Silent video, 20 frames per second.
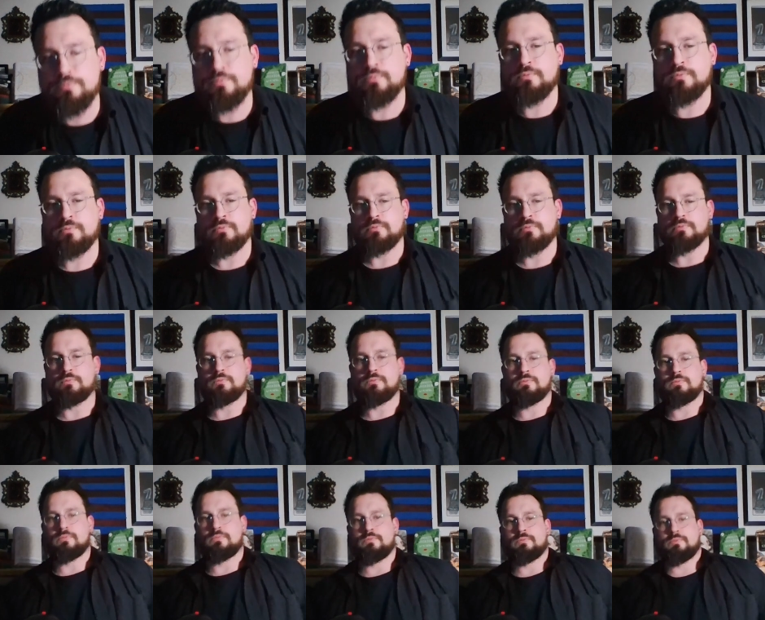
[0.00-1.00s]

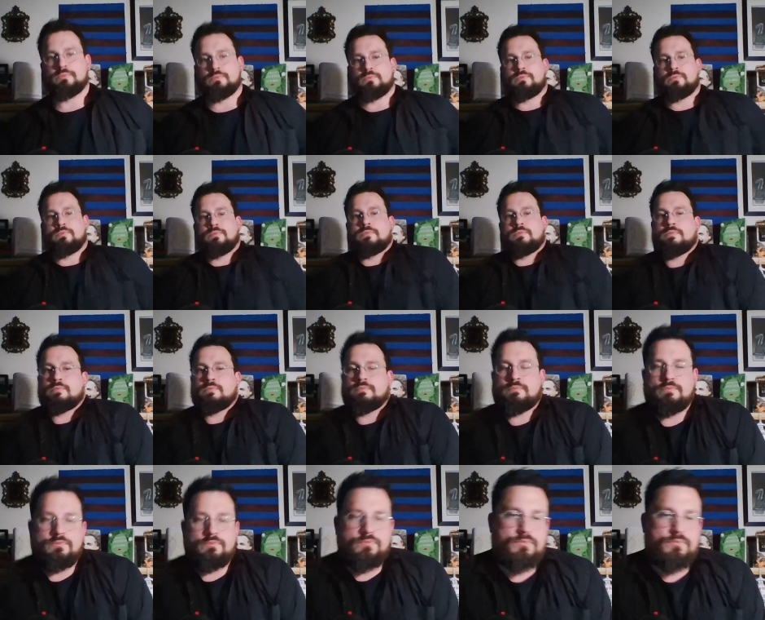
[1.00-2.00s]

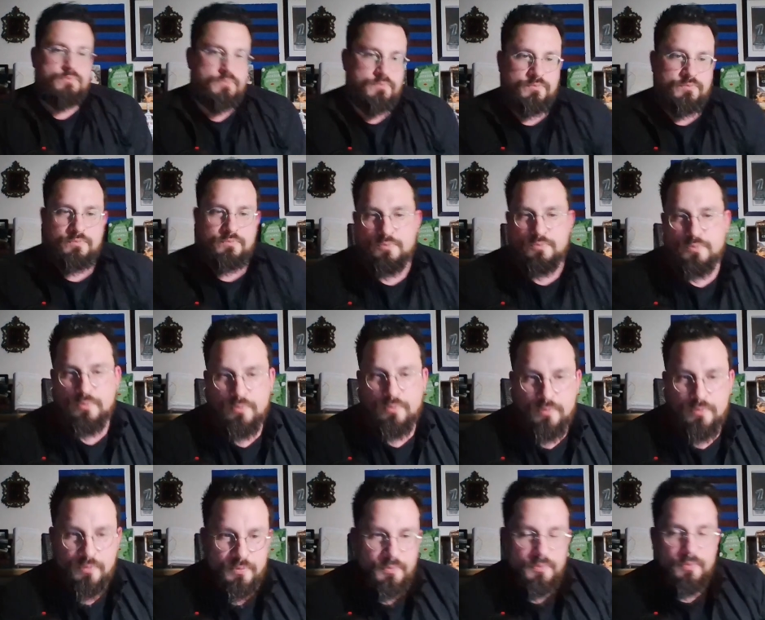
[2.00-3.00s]

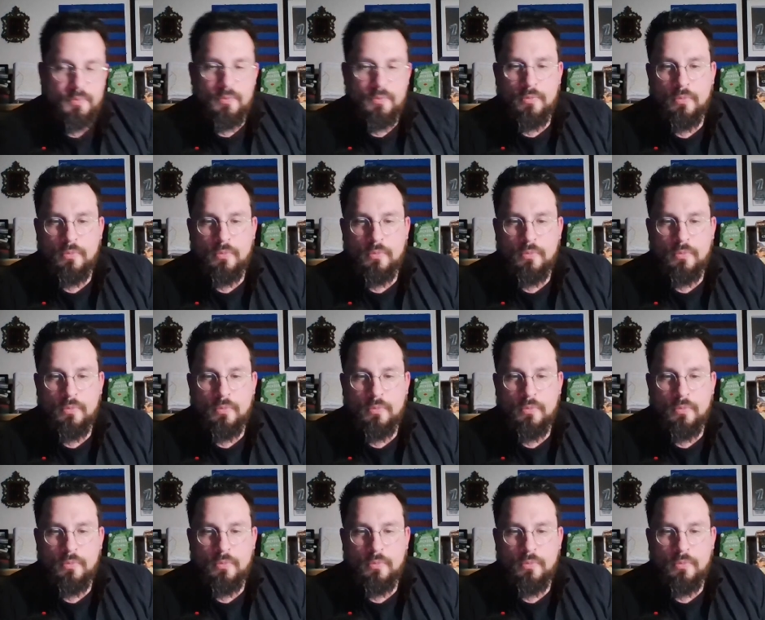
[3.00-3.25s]
[no speech]